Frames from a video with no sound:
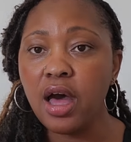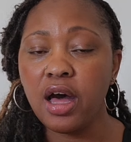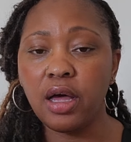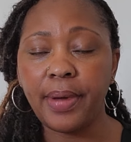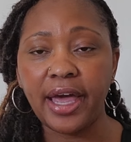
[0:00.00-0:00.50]

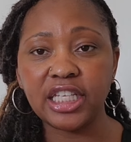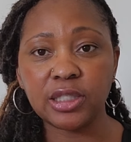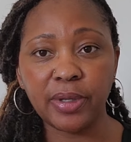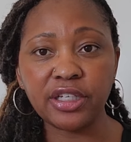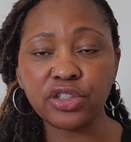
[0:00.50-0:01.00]
I
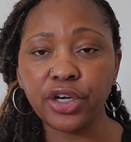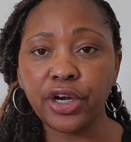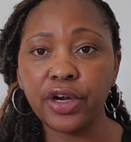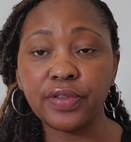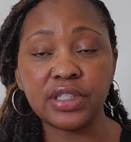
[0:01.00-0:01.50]
explained to
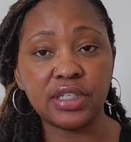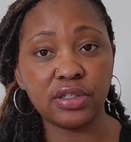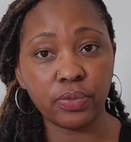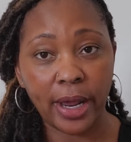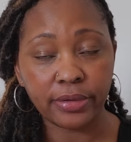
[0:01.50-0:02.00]
her, this is
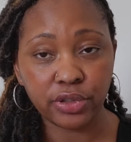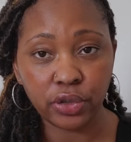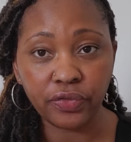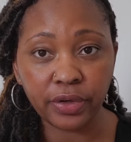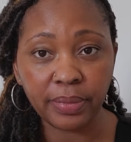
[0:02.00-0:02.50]
a round
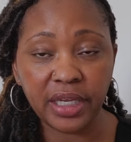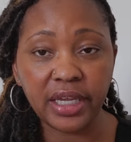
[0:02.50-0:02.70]
2 for me.